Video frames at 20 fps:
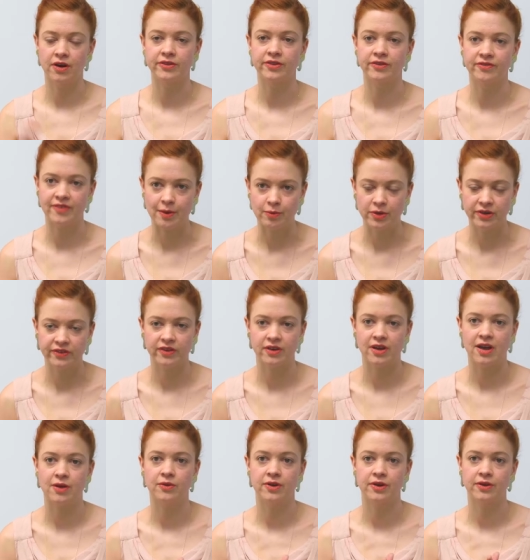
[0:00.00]
The fabrics
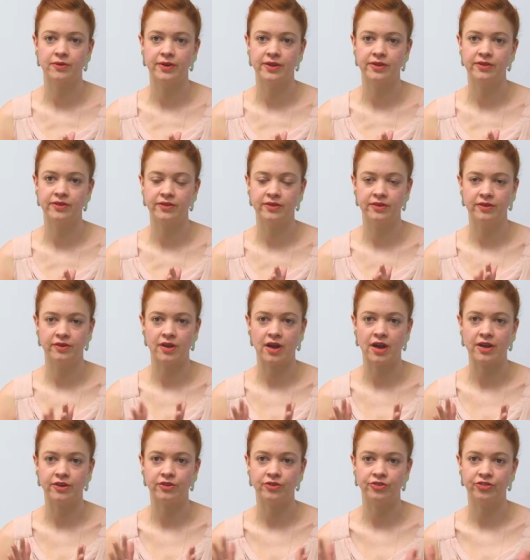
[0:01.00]
that I work with,
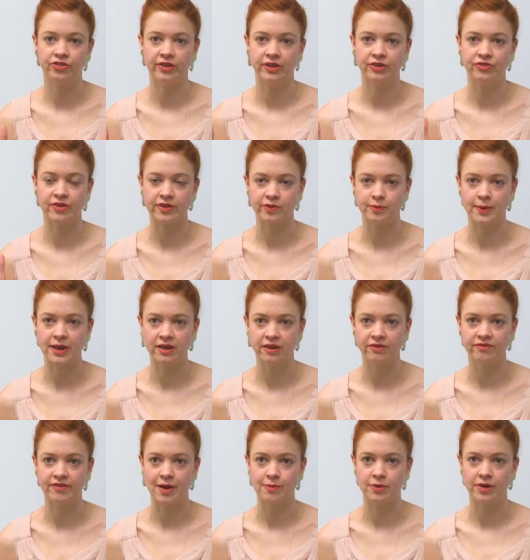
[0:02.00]
I usually
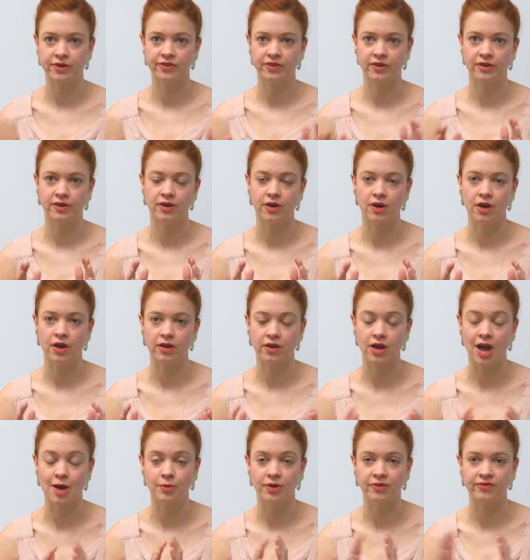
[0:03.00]
dressmaking fabrics that
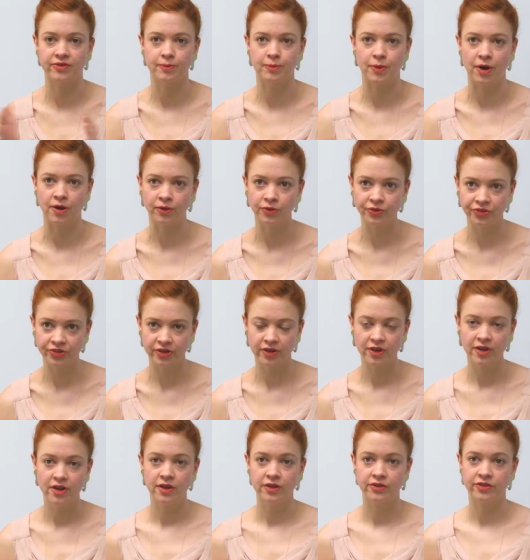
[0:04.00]
come off a bolt,
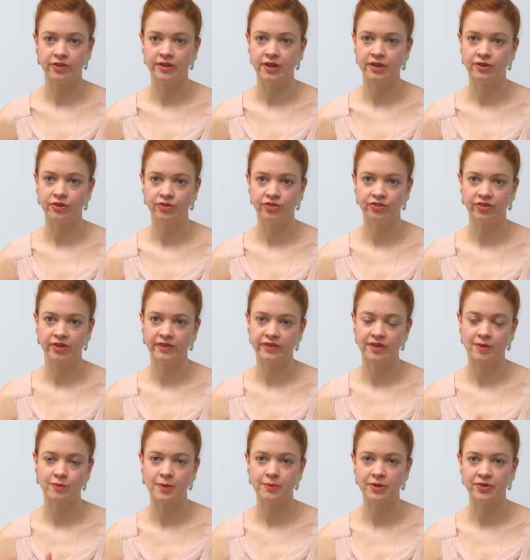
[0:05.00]
so they're usually
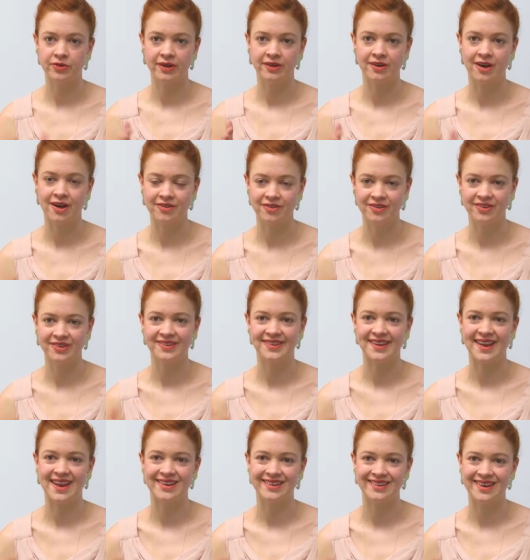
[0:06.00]
somewhere between
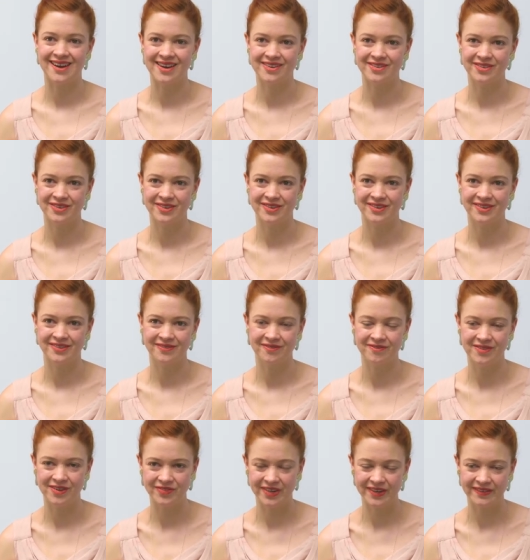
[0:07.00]
110 and
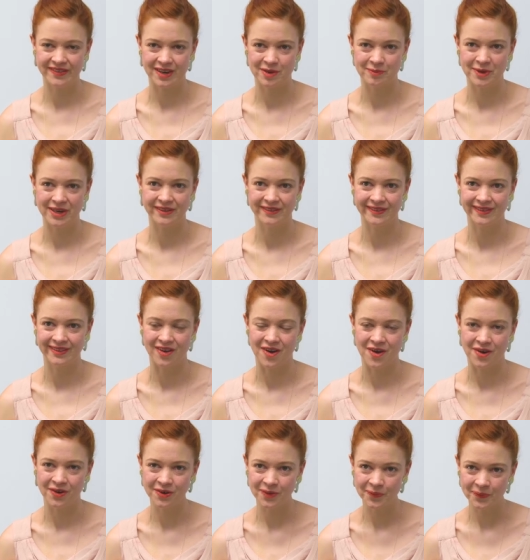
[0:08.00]
150 centimetres
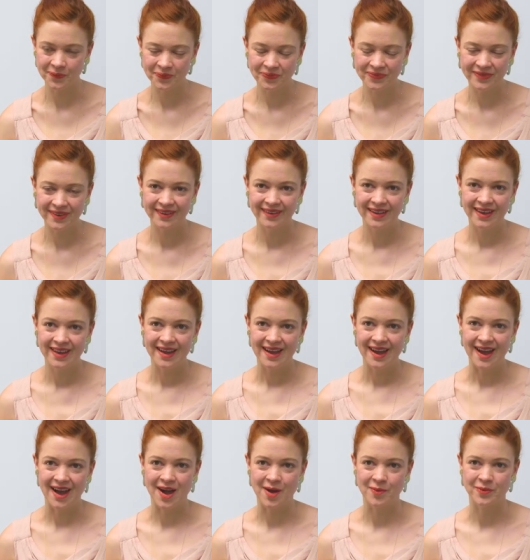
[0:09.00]
long.
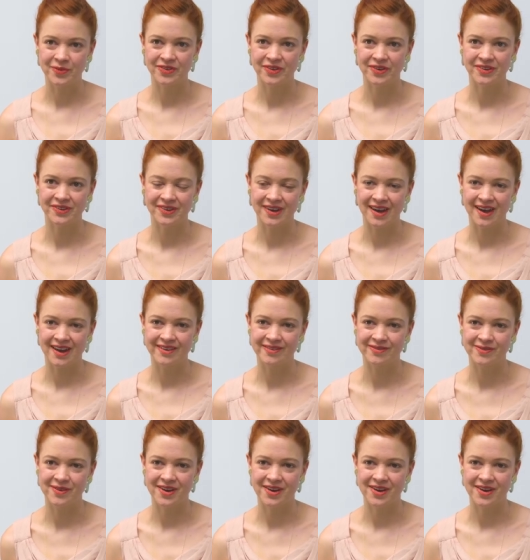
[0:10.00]
So you're kind of